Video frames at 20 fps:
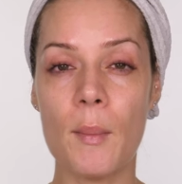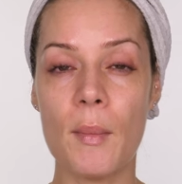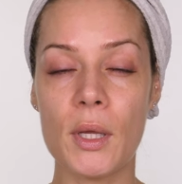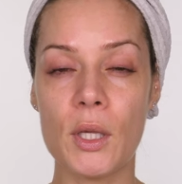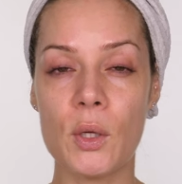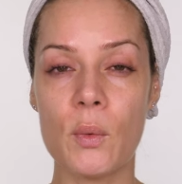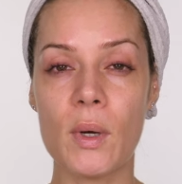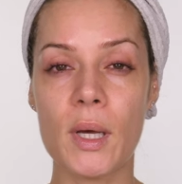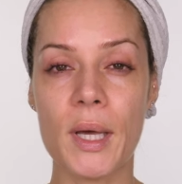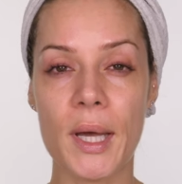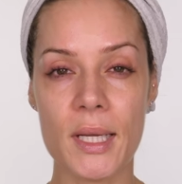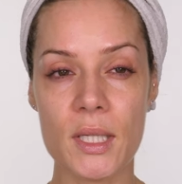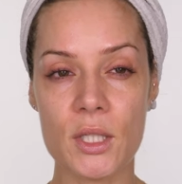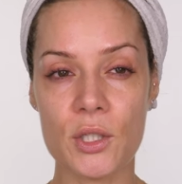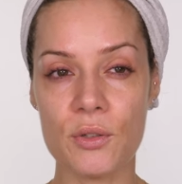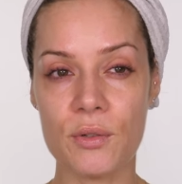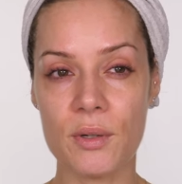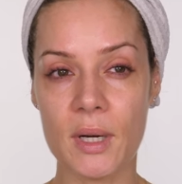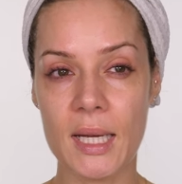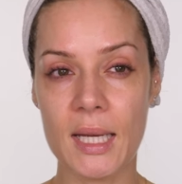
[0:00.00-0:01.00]
you are going to
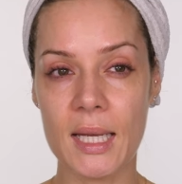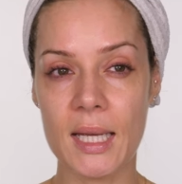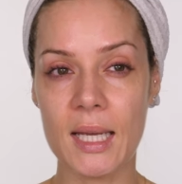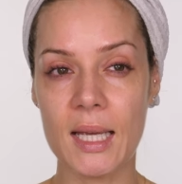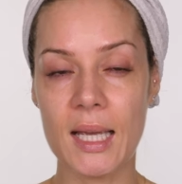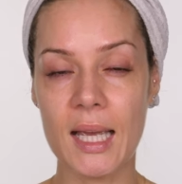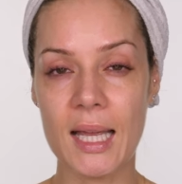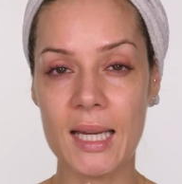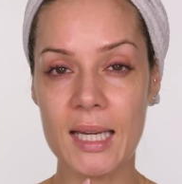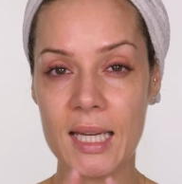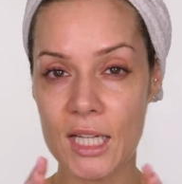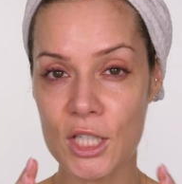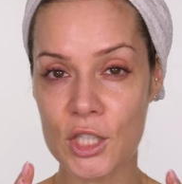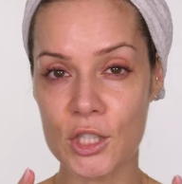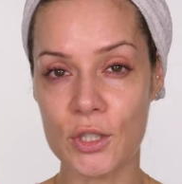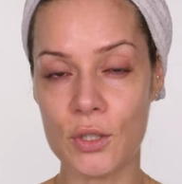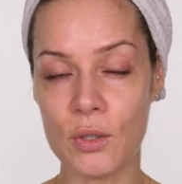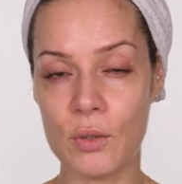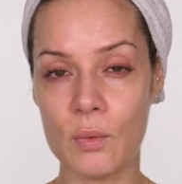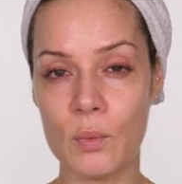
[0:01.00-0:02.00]
create an
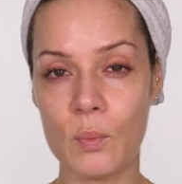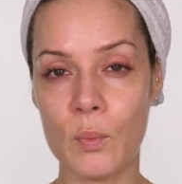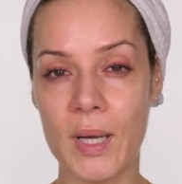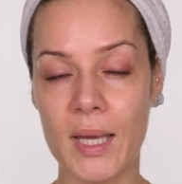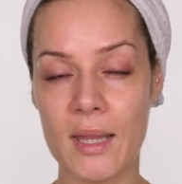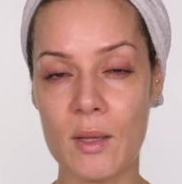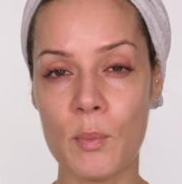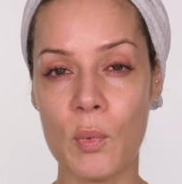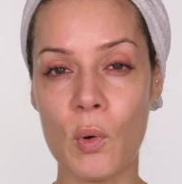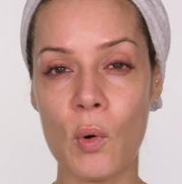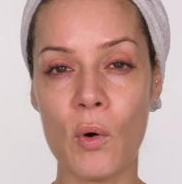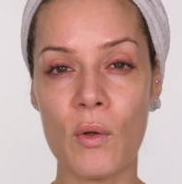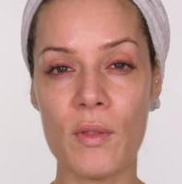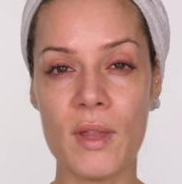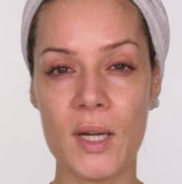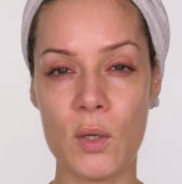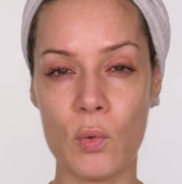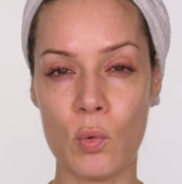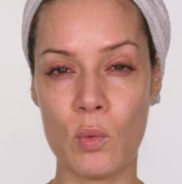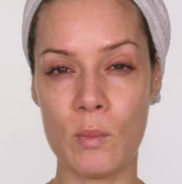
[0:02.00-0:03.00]
issue where the pore
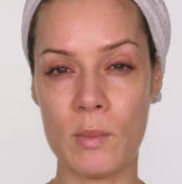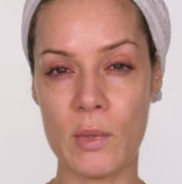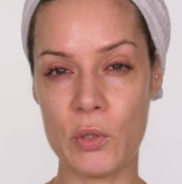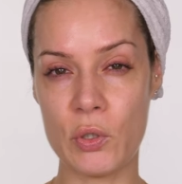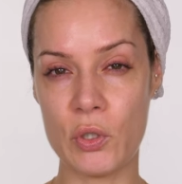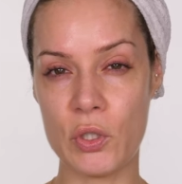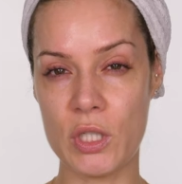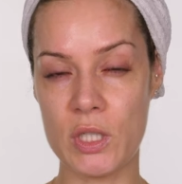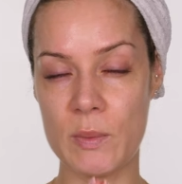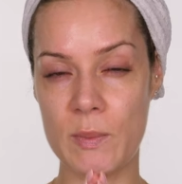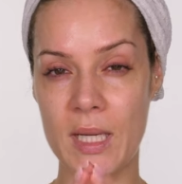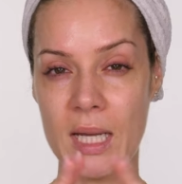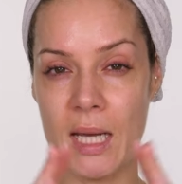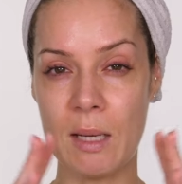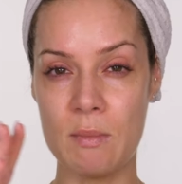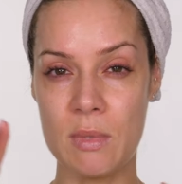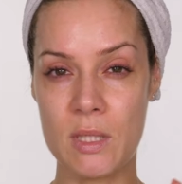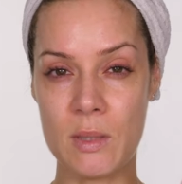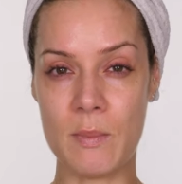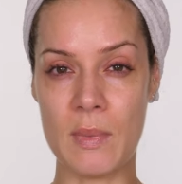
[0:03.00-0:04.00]
then almost just
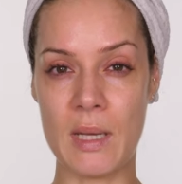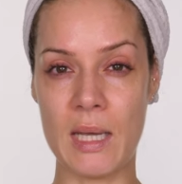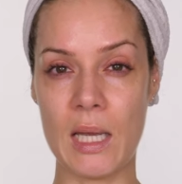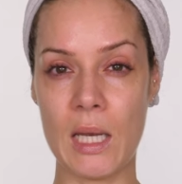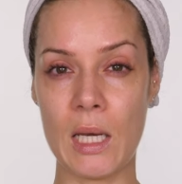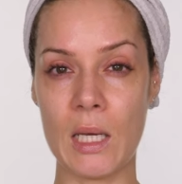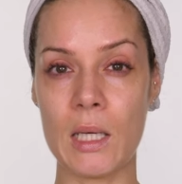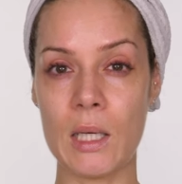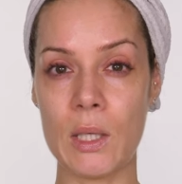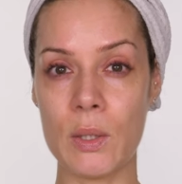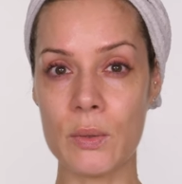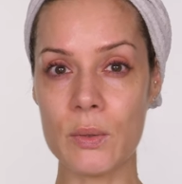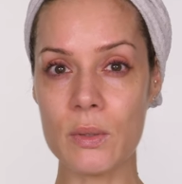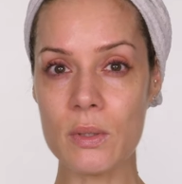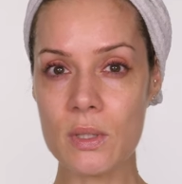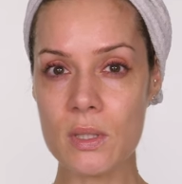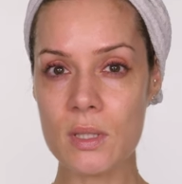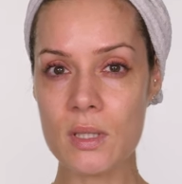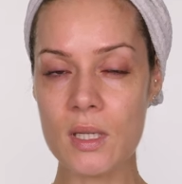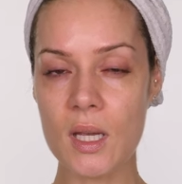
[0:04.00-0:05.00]
becomes a bit
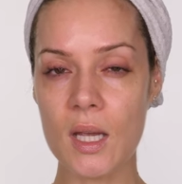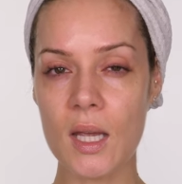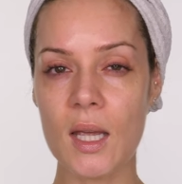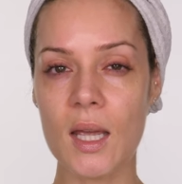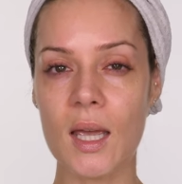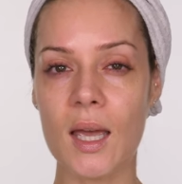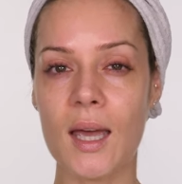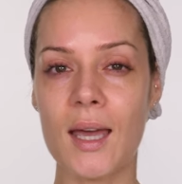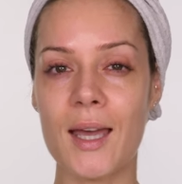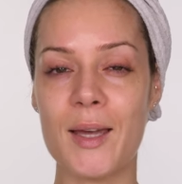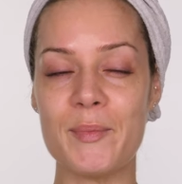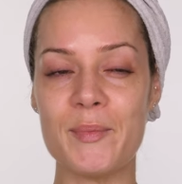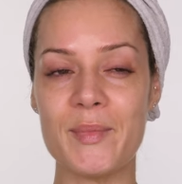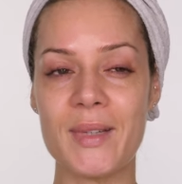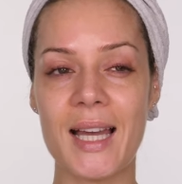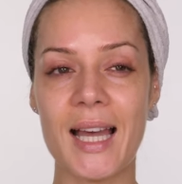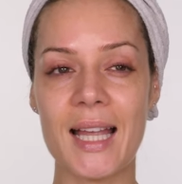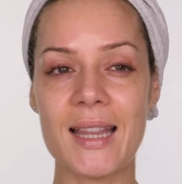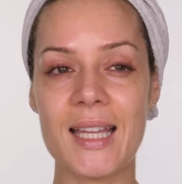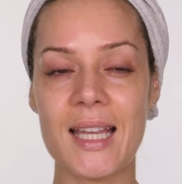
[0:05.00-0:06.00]
loose,
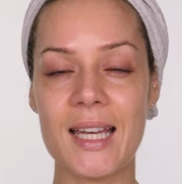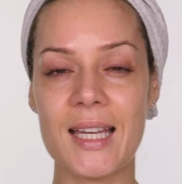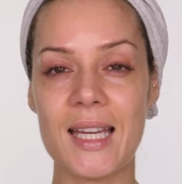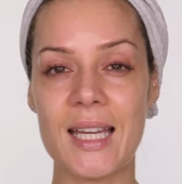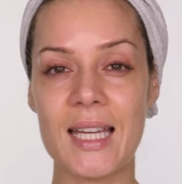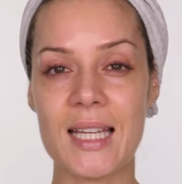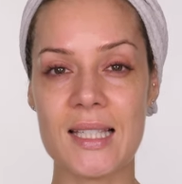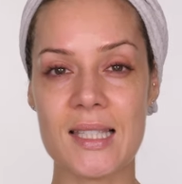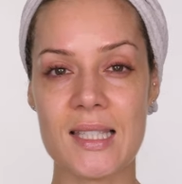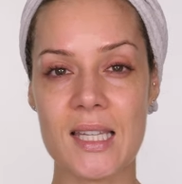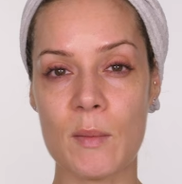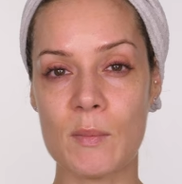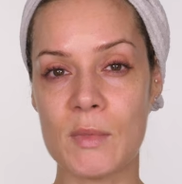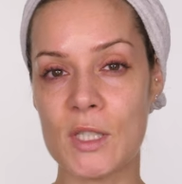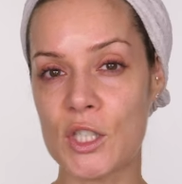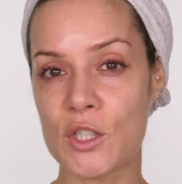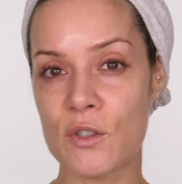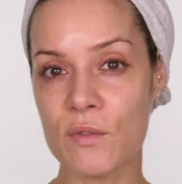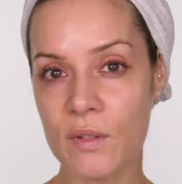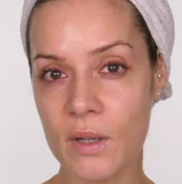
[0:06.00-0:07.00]
and then it's
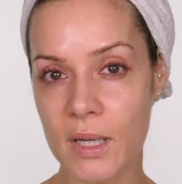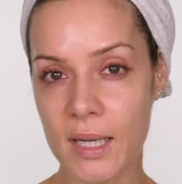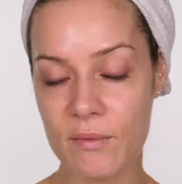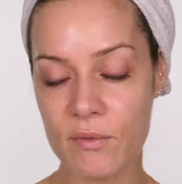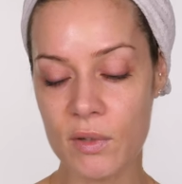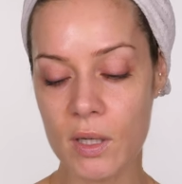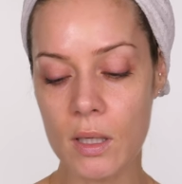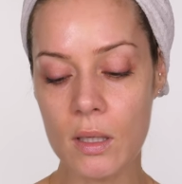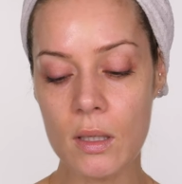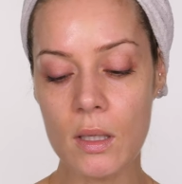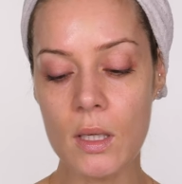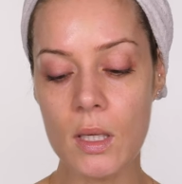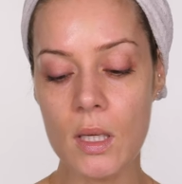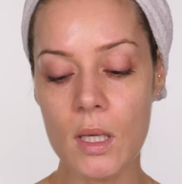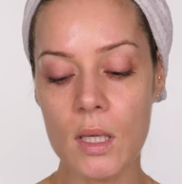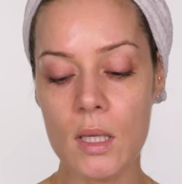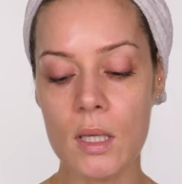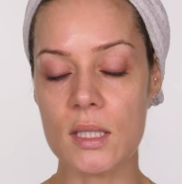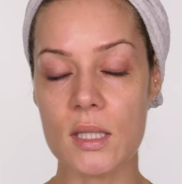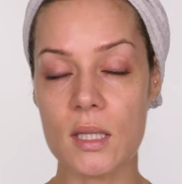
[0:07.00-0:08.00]
damaged forever.
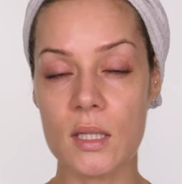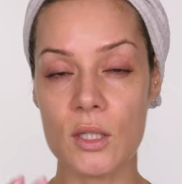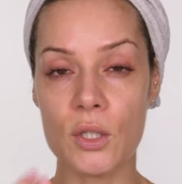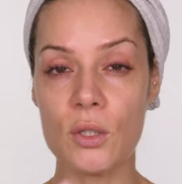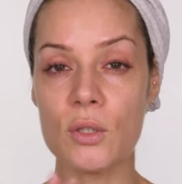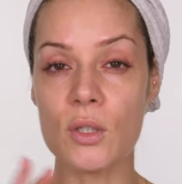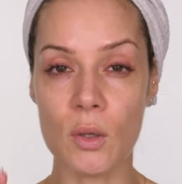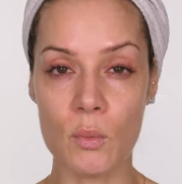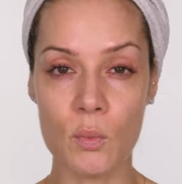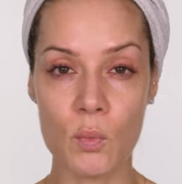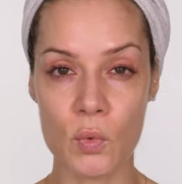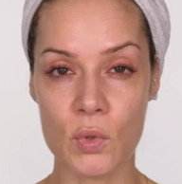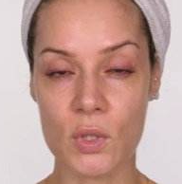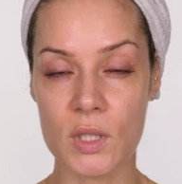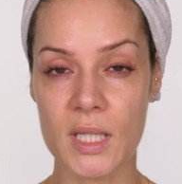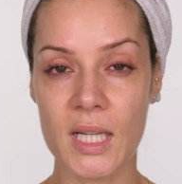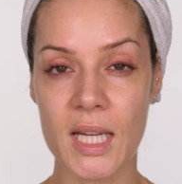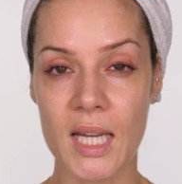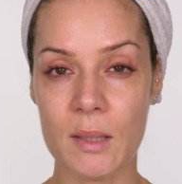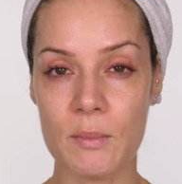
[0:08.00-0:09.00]
So you don't want
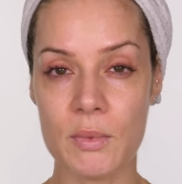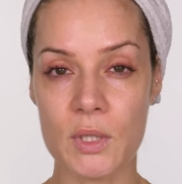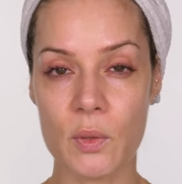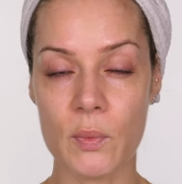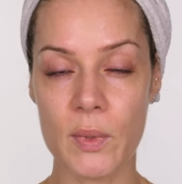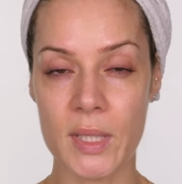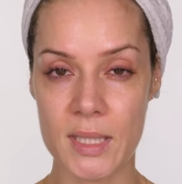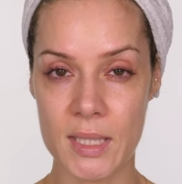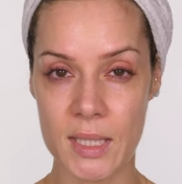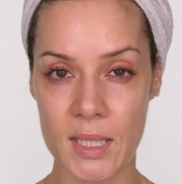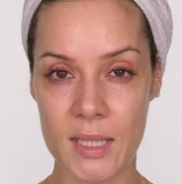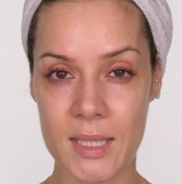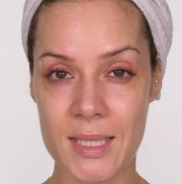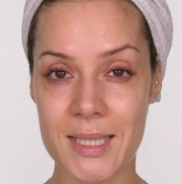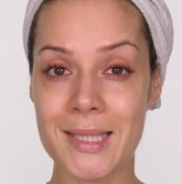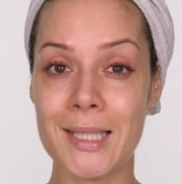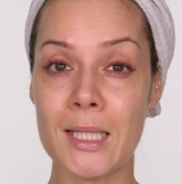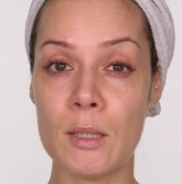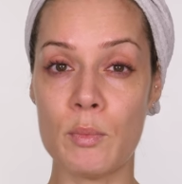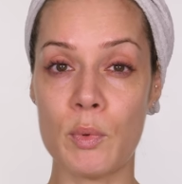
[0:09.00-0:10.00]
to keep squeezing
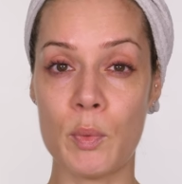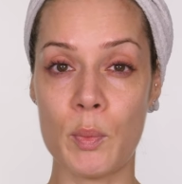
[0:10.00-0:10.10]
deep